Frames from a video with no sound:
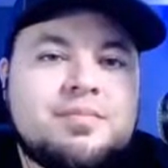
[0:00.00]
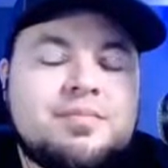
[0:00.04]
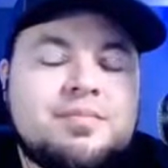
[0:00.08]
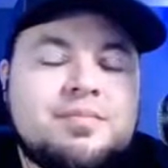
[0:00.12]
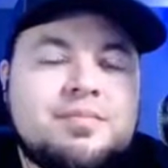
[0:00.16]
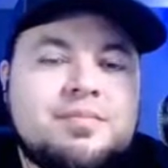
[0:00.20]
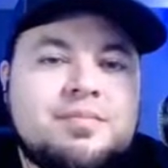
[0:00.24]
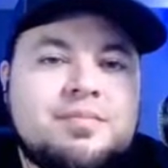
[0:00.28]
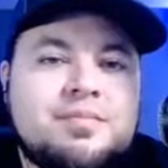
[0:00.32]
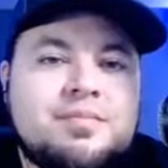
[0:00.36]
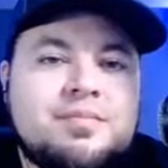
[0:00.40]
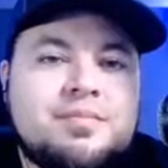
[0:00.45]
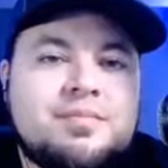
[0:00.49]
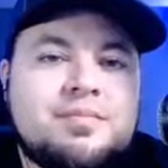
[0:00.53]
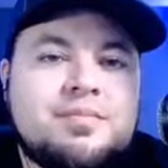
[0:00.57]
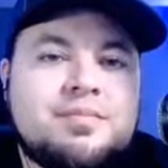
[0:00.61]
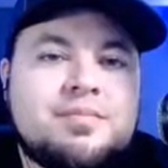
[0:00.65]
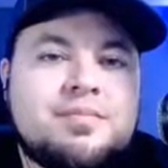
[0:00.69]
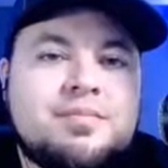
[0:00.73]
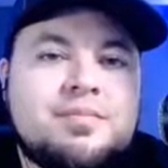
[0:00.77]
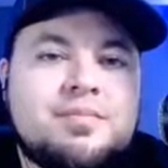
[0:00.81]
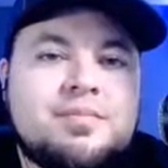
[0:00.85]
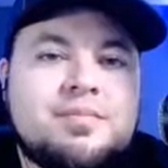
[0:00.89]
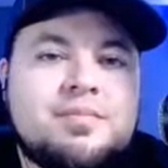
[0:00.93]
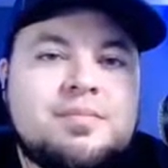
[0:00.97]

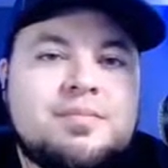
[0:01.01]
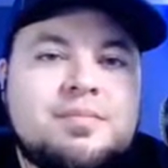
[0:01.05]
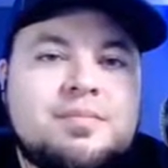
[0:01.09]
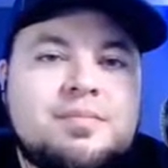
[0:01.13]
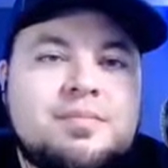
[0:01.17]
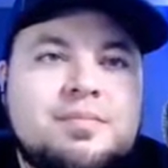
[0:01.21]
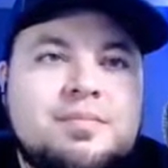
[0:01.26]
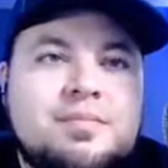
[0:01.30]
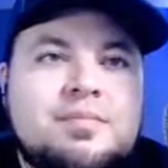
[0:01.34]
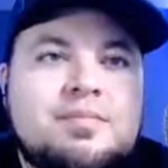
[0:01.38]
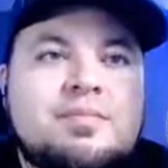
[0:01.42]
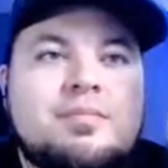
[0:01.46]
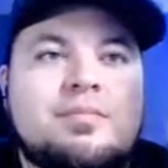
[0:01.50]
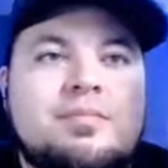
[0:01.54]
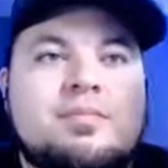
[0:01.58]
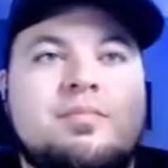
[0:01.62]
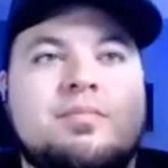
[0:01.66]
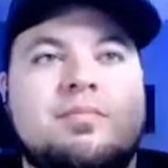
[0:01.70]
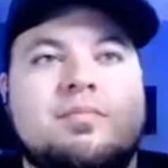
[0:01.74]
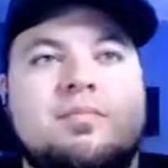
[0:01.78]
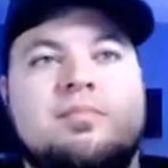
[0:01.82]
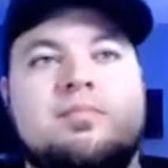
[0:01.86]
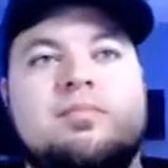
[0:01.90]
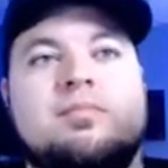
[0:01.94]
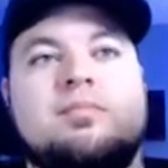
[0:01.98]

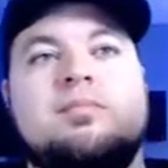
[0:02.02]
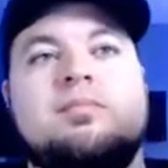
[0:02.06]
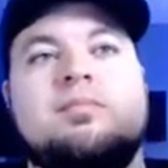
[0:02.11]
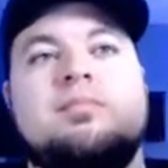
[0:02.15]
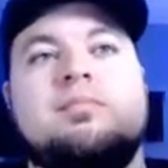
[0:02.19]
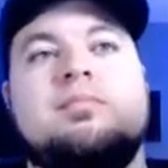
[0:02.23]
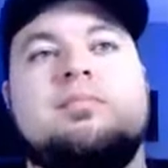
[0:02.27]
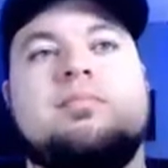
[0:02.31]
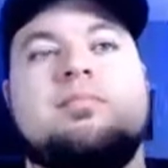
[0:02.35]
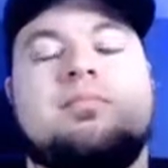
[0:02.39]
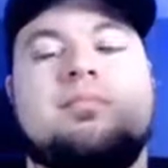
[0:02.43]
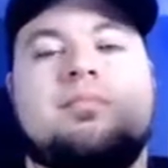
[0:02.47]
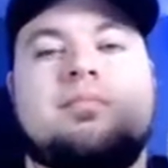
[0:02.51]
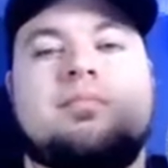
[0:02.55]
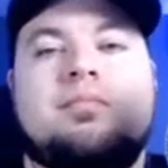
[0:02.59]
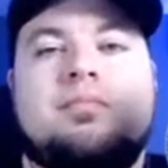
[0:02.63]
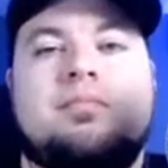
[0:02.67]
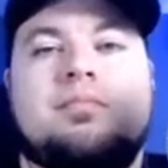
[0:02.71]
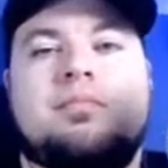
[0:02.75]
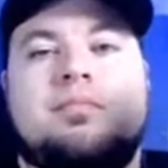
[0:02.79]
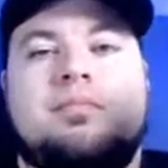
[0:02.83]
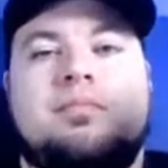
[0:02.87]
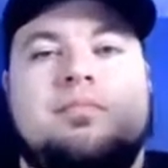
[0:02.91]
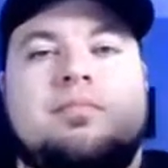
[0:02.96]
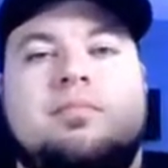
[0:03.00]

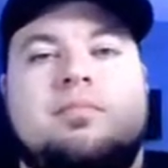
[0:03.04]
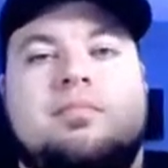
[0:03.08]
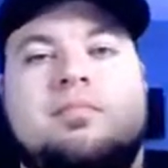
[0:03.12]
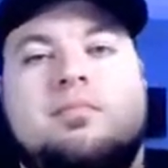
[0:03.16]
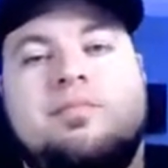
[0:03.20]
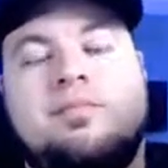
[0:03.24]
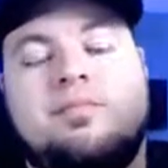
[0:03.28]
The person shown says nothing.